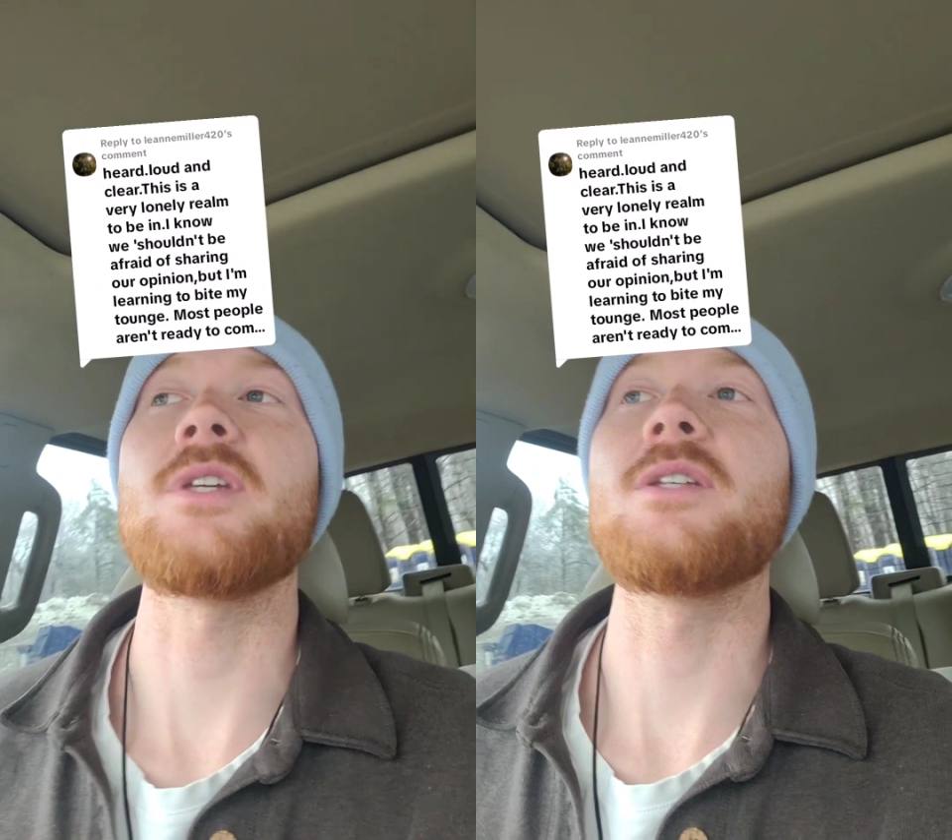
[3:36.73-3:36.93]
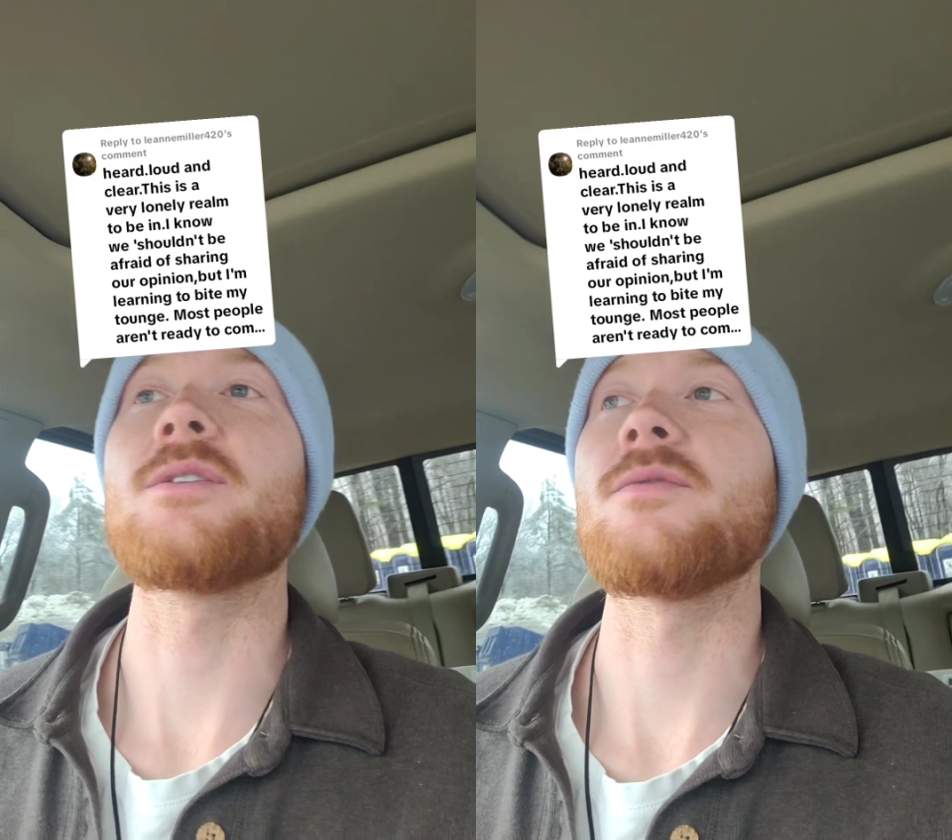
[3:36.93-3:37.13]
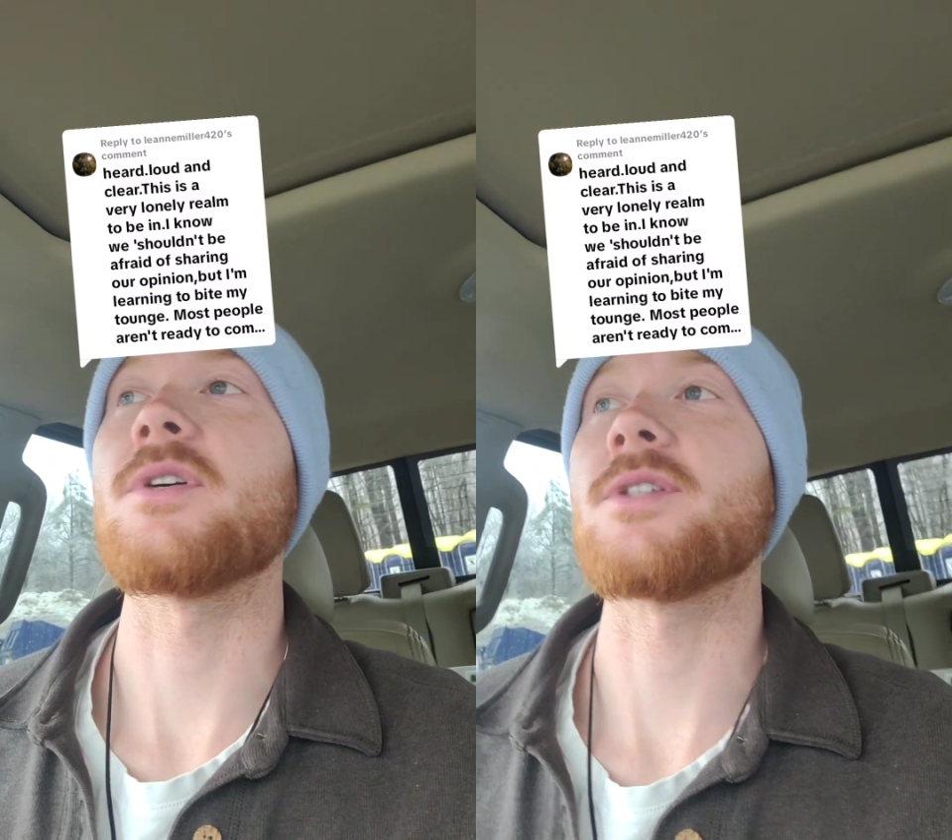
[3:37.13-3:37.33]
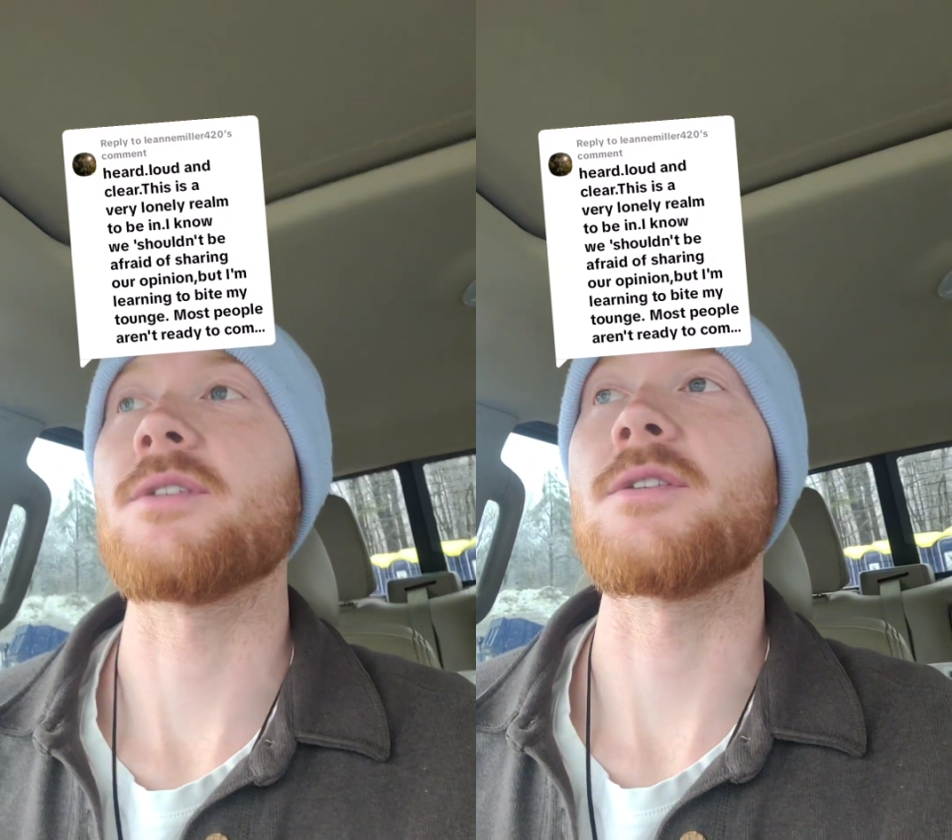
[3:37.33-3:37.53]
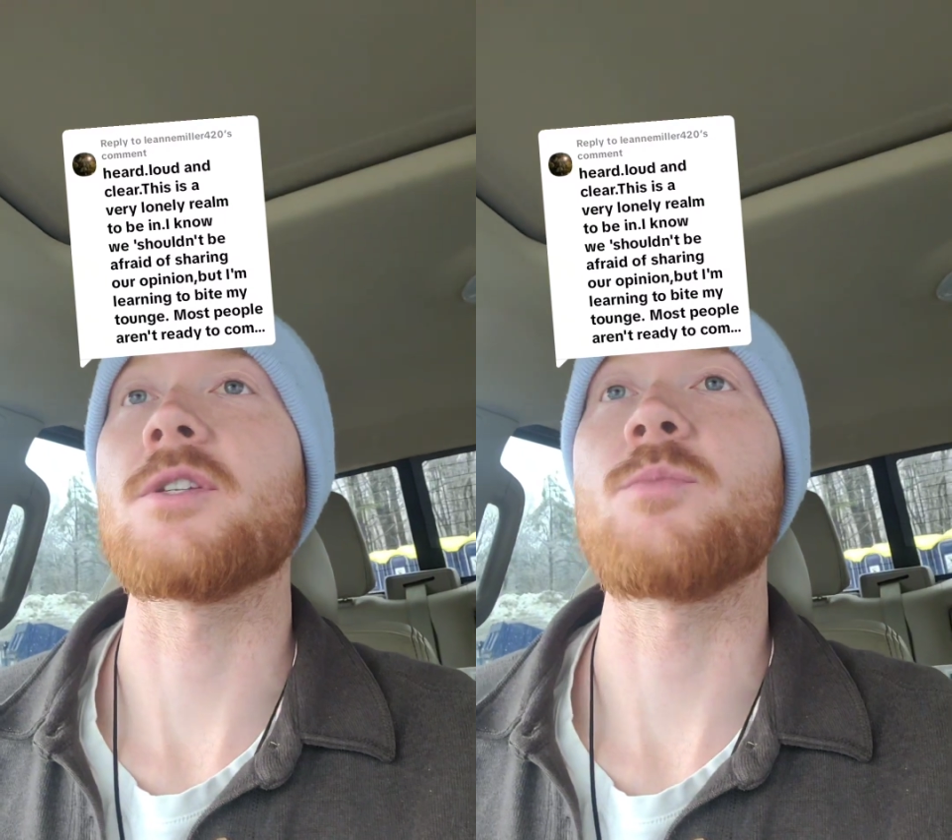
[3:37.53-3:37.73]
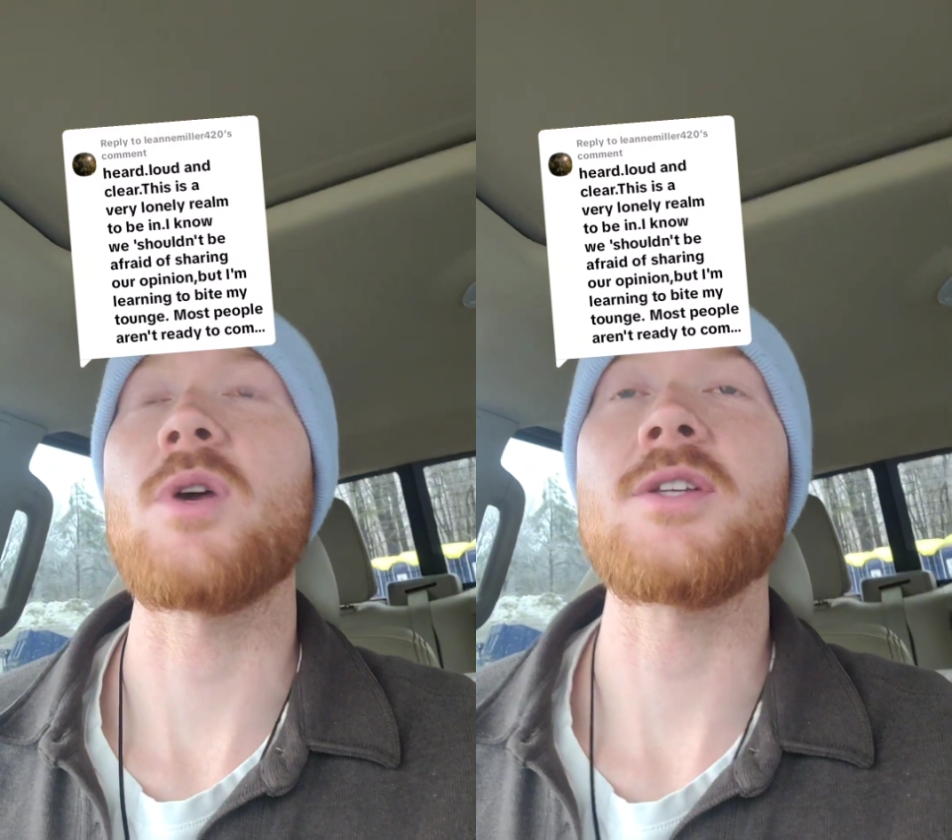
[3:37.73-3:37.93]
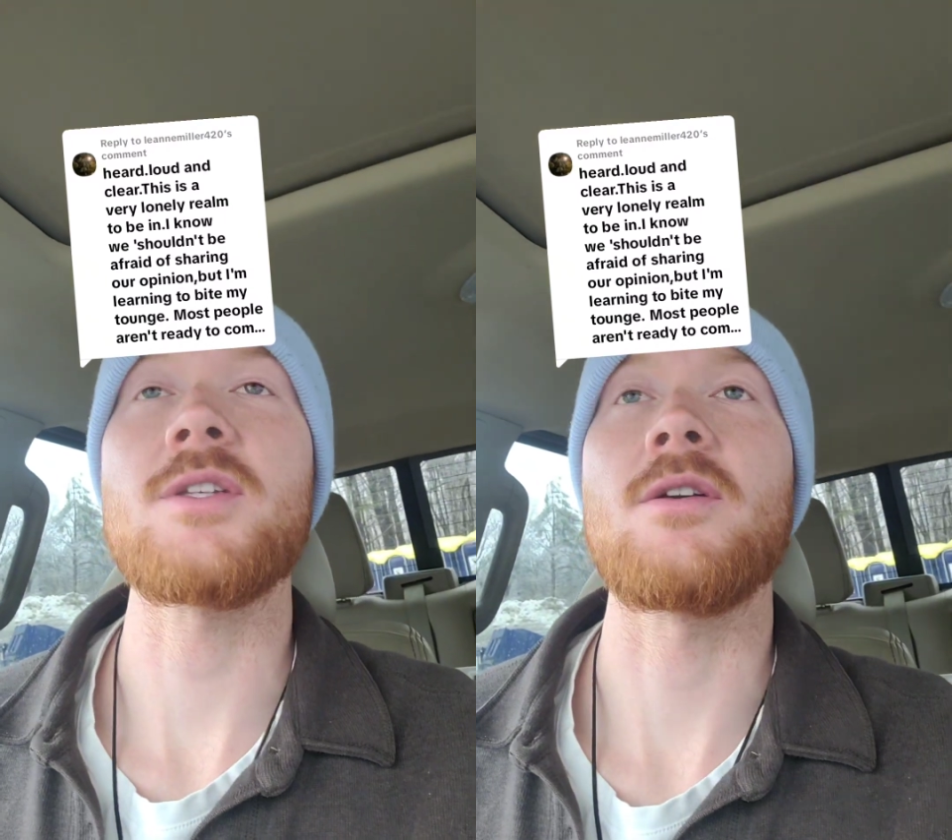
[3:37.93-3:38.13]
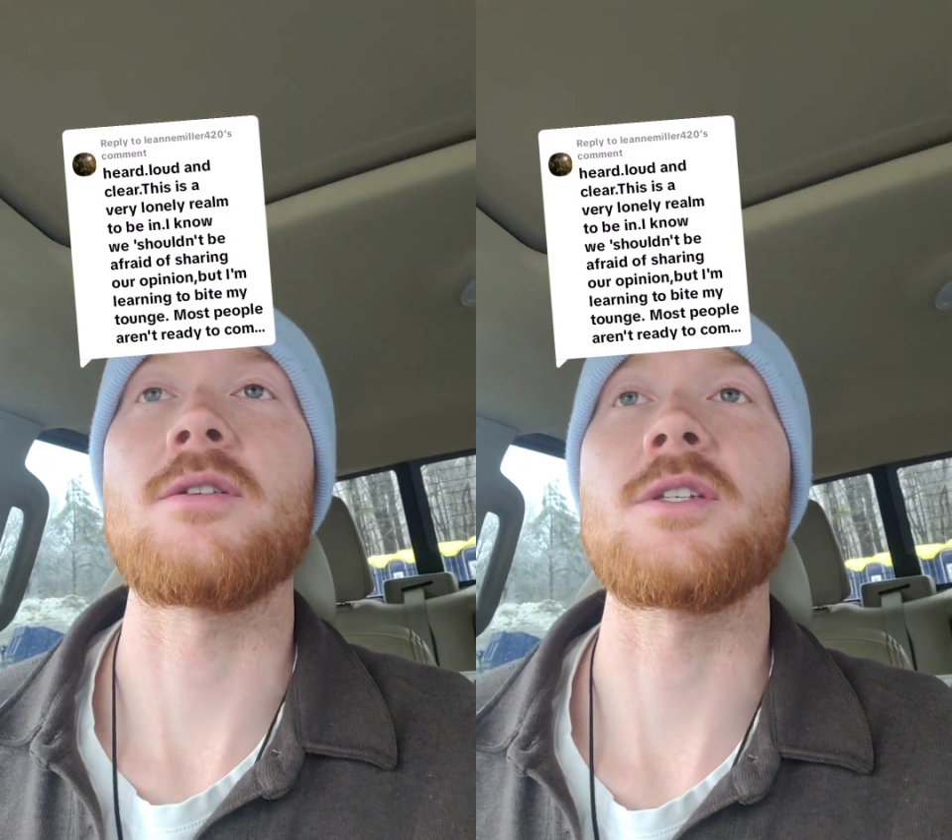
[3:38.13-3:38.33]
each of us is
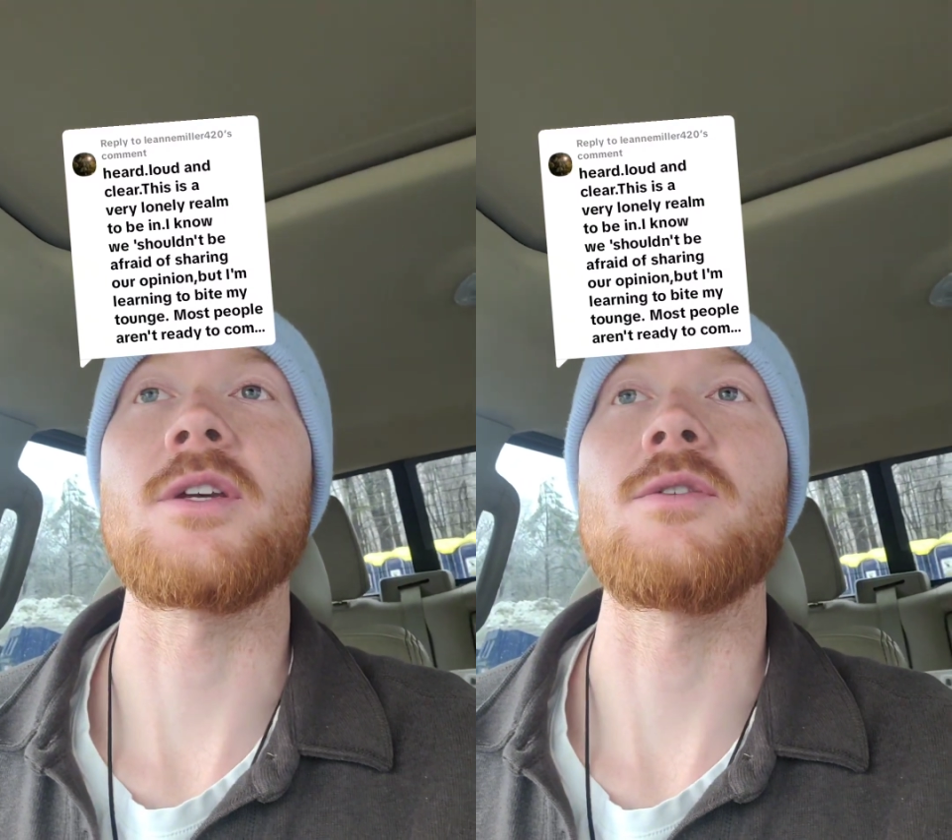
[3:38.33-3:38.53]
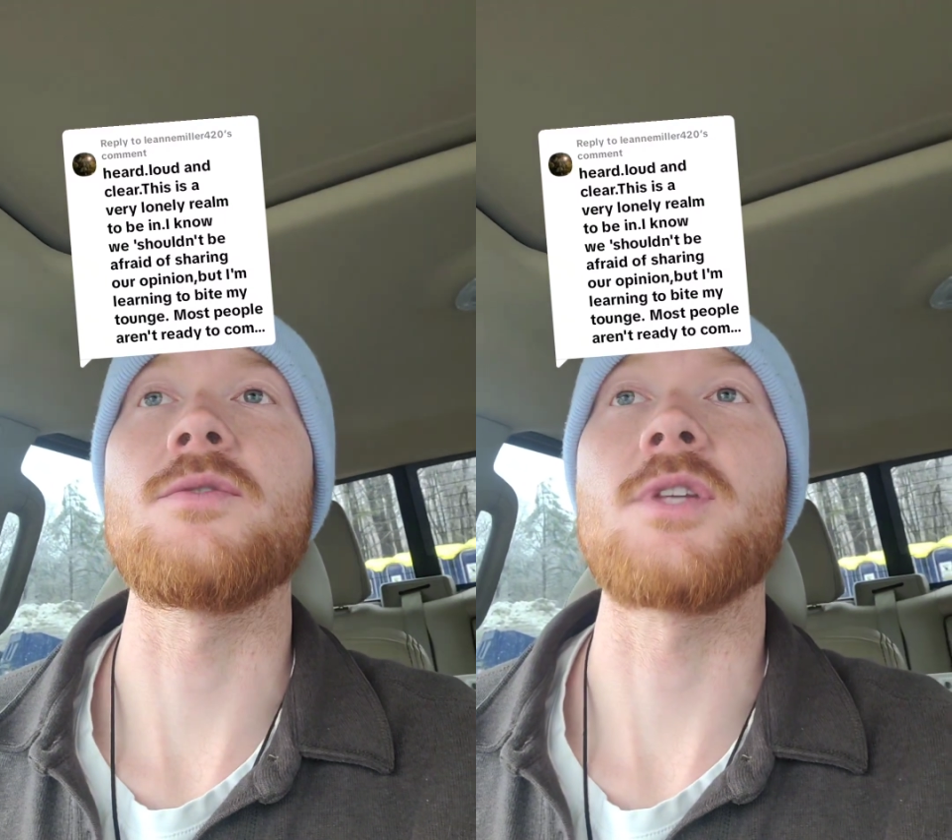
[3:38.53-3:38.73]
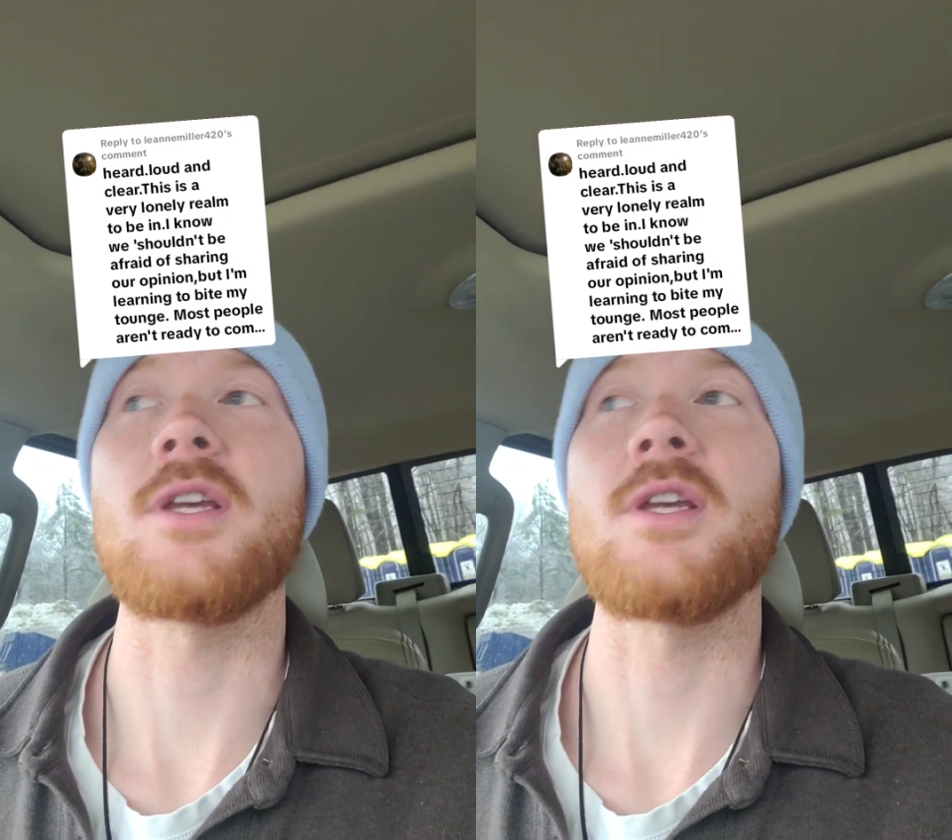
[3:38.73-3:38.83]
expressing ourselves